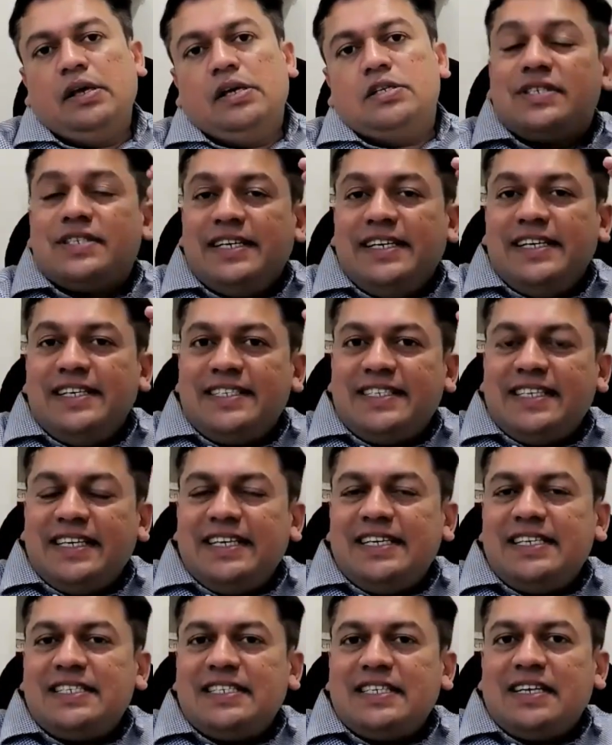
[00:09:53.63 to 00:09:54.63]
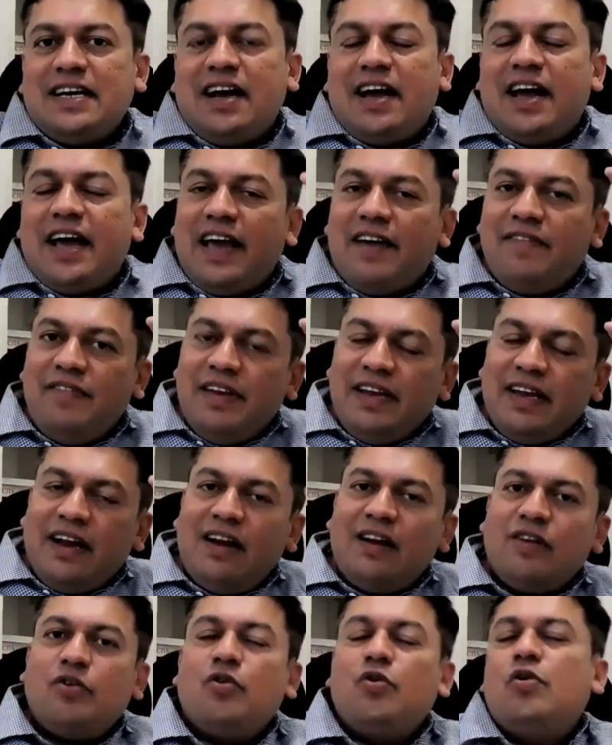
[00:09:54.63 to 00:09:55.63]
The study says having
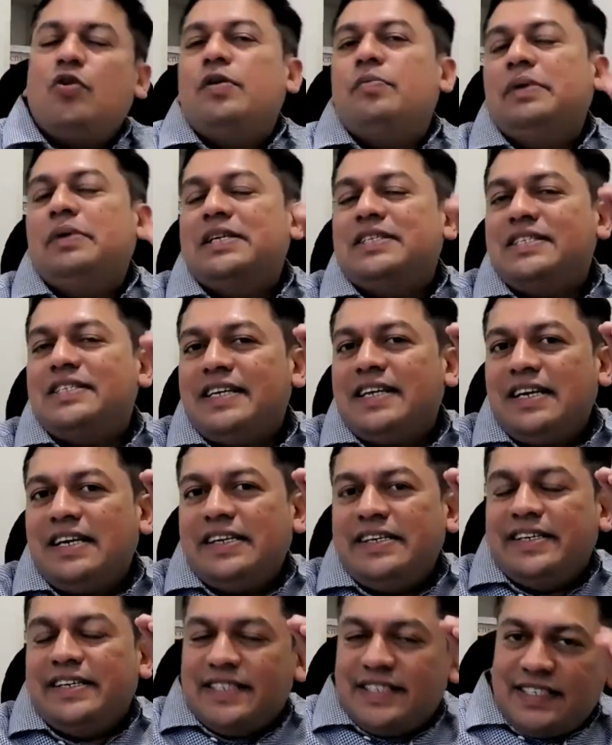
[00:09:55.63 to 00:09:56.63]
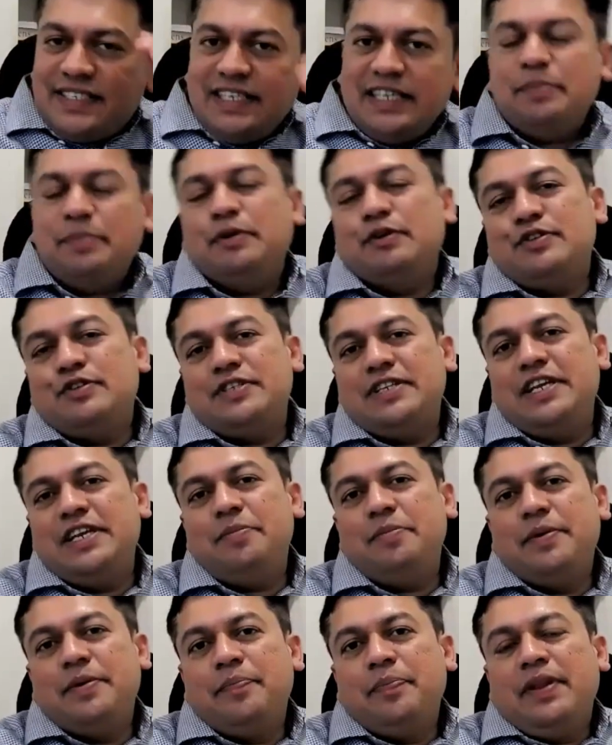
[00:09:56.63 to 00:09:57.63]
alcohol basically disturb your
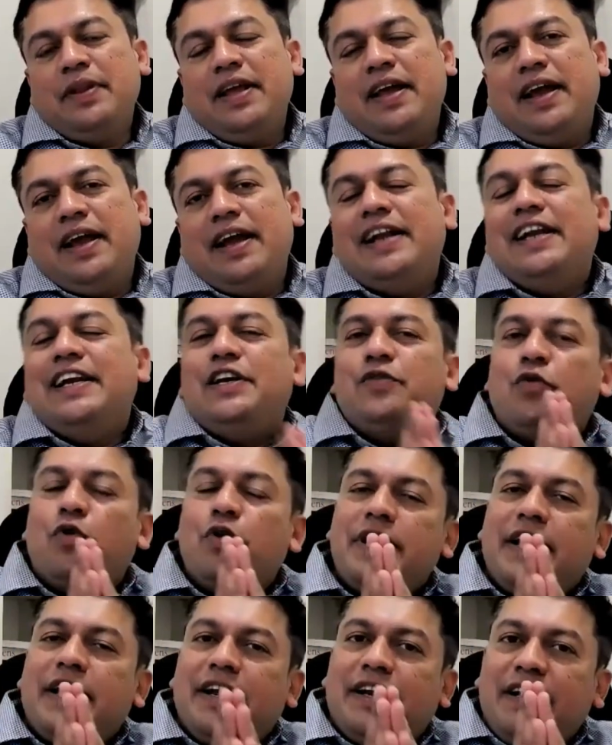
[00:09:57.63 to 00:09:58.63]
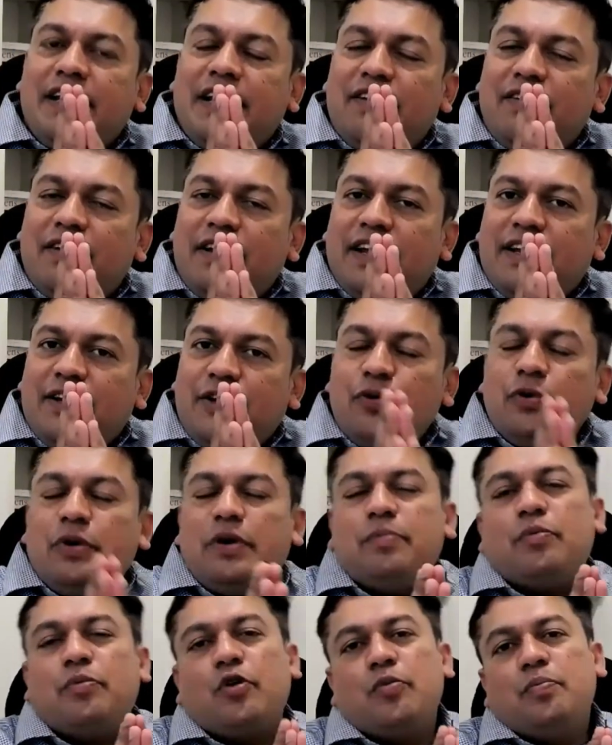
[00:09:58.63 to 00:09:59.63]
sleep and it won't get
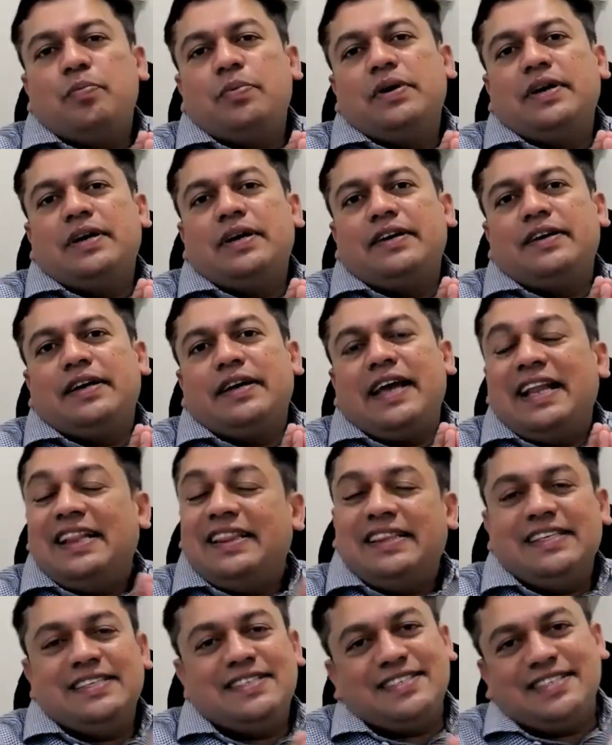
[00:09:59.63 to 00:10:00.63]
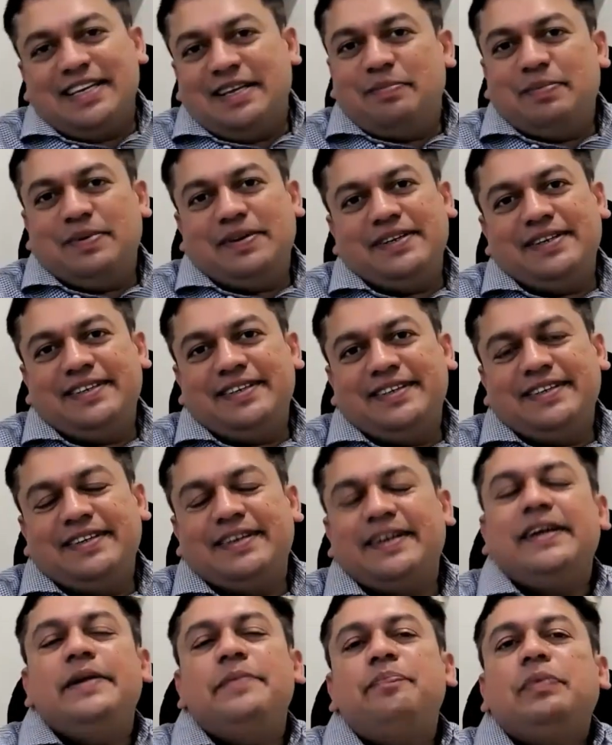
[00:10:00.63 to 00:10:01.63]
you a proper healthy sleep.
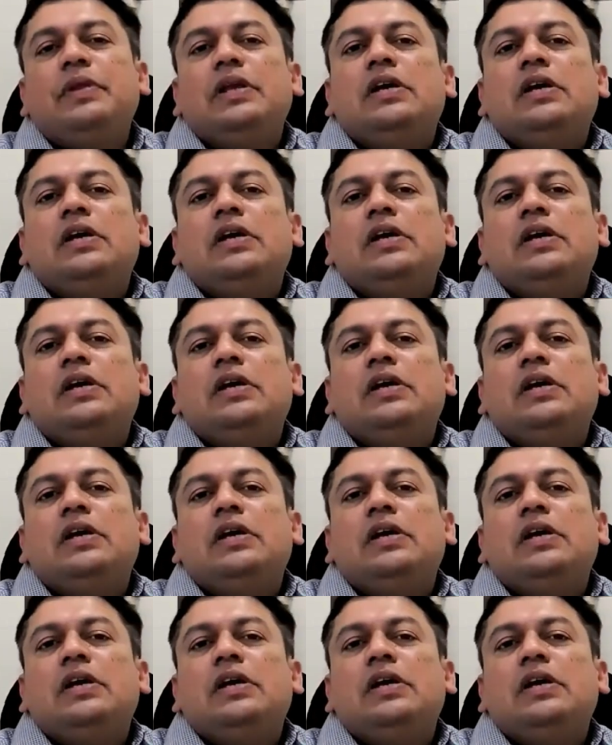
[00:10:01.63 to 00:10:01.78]
Right?